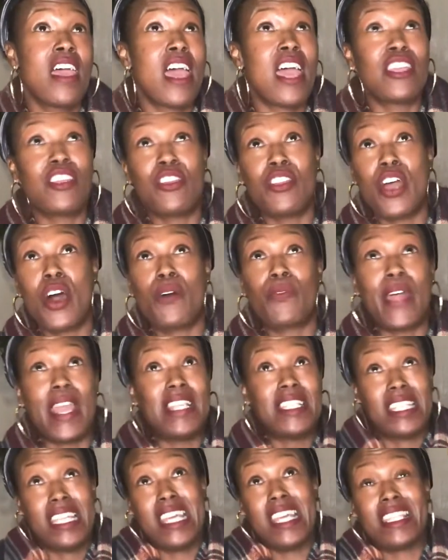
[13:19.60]
And, you know, they
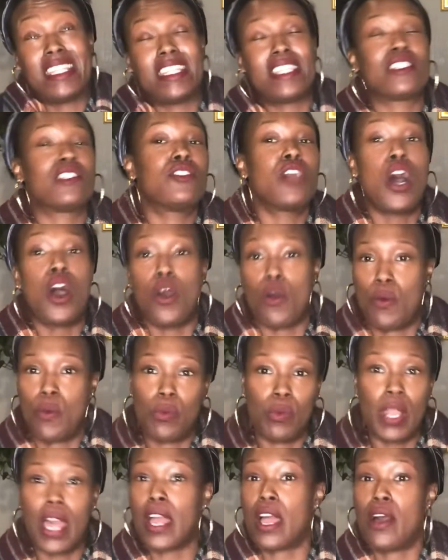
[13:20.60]
did. No,
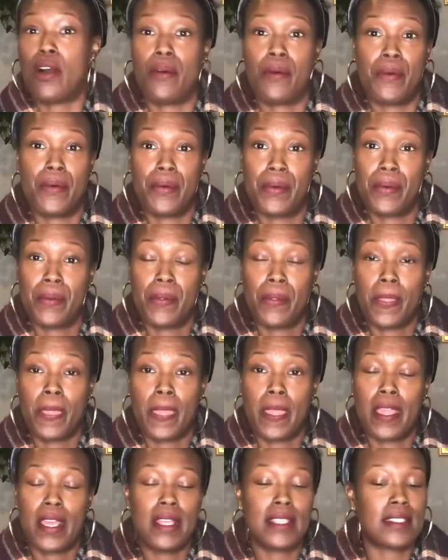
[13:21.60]
let go.
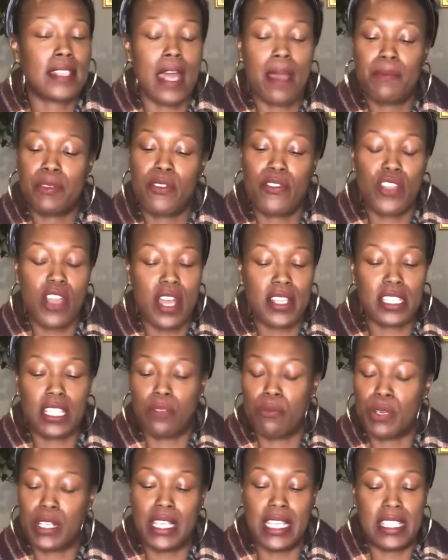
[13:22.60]
It's time for y'all to
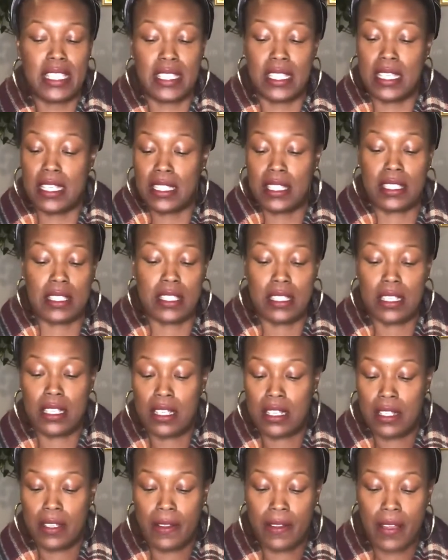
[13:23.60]
release this.
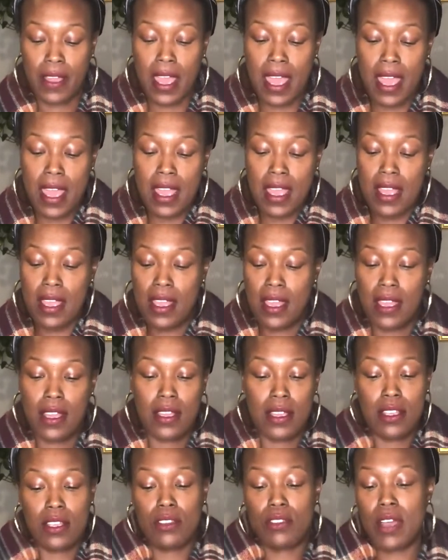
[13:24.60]
Okay?
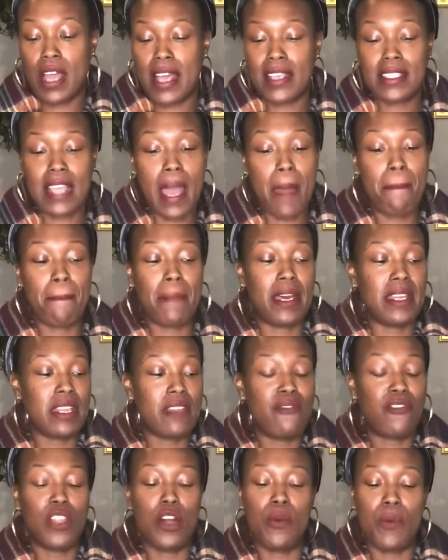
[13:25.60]
You guys got money
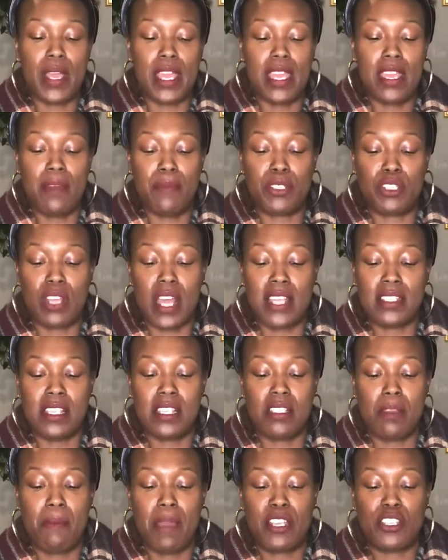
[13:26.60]
flowing in, but you guys need
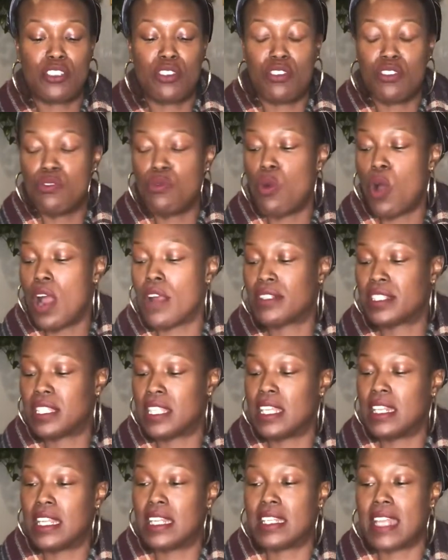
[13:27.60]
to make sure you are
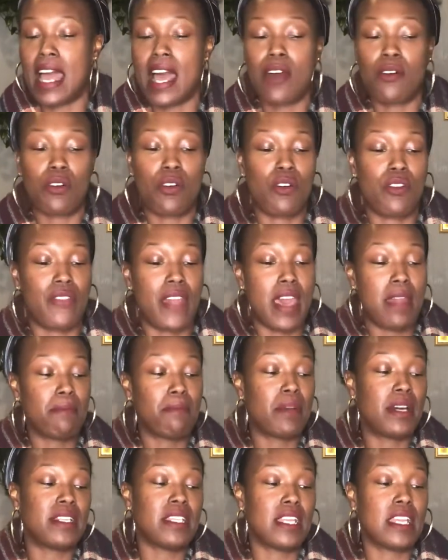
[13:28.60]
sitting down on that
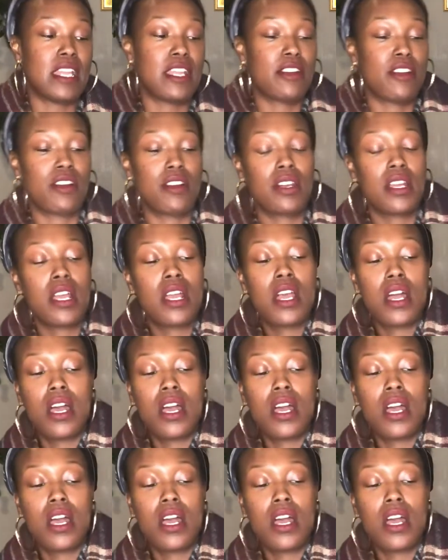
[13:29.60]
money here.